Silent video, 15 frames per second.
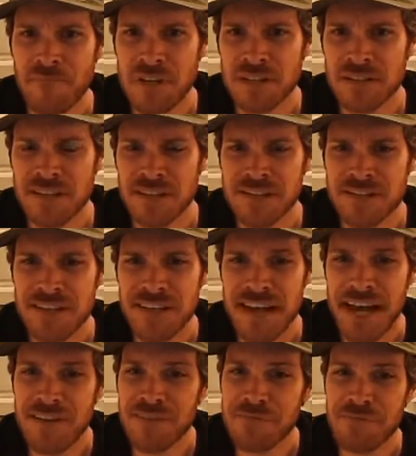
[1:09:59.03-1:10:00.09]
Let's see,
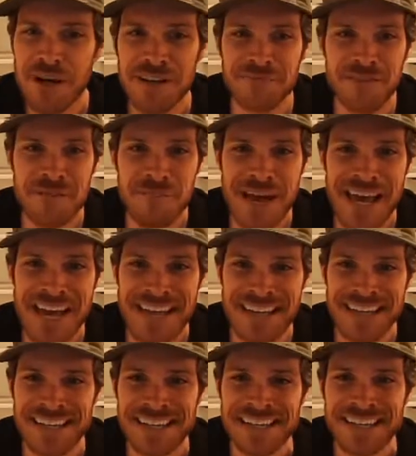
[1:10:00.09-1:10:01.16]
Evan Button, my
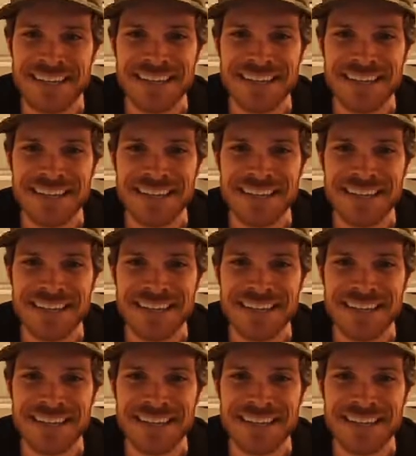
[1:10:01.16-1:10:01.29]
man.